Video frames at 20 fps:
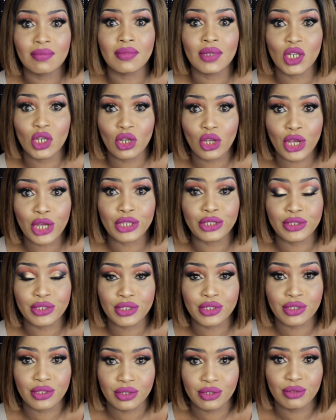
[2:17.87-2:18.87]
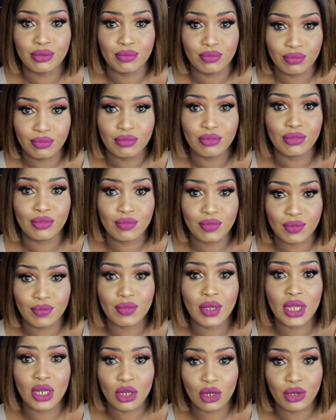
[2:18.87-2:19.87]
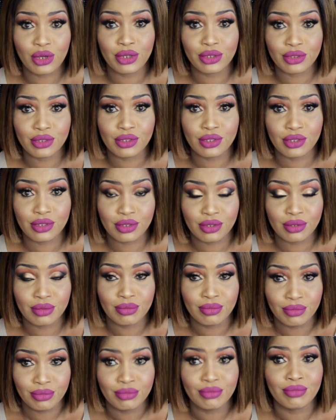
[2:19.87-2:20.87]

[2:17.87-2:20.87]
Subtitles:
lots and lots